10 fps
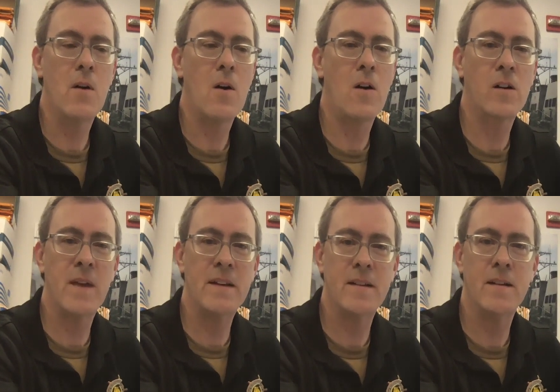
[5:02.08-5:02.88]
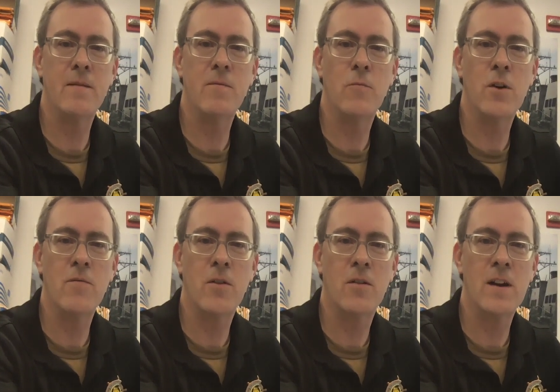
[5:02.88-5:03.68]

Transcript: augmented one of our